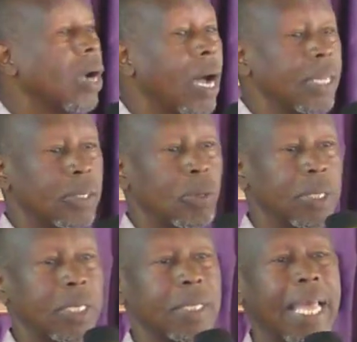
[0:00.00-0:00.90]
God, do
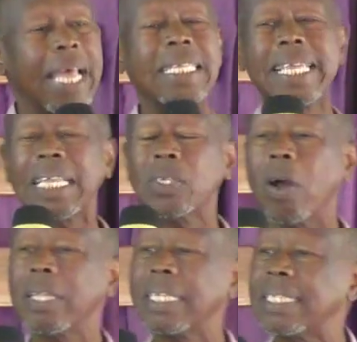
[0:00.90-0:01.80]
this. And yet
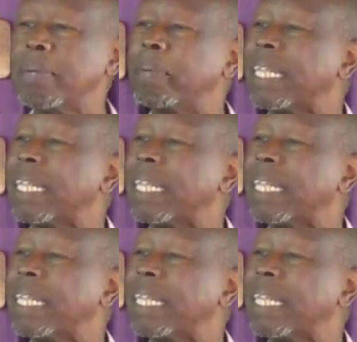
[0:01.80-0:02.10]
God is saying,